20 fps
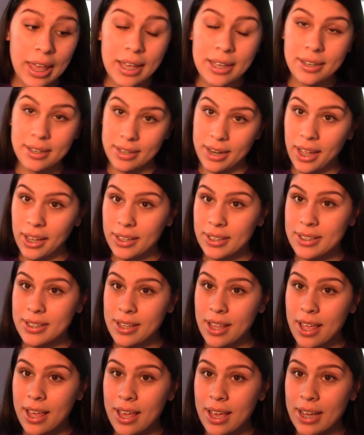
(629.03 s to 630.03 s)
Next,
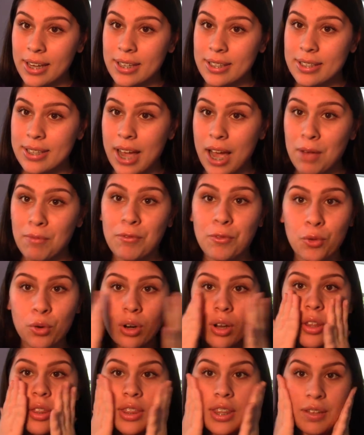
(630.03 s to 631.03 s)
it is time
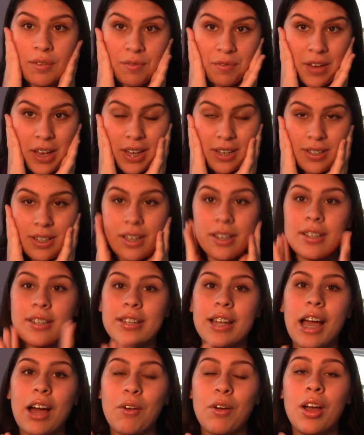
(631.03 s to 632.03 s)
for the face.
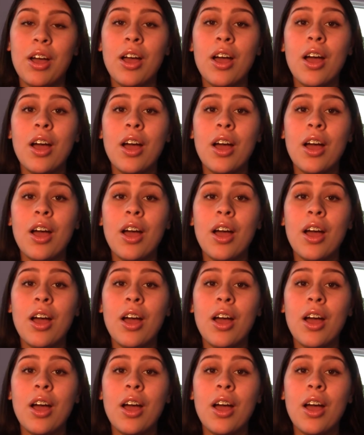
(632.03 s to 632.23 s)
Now,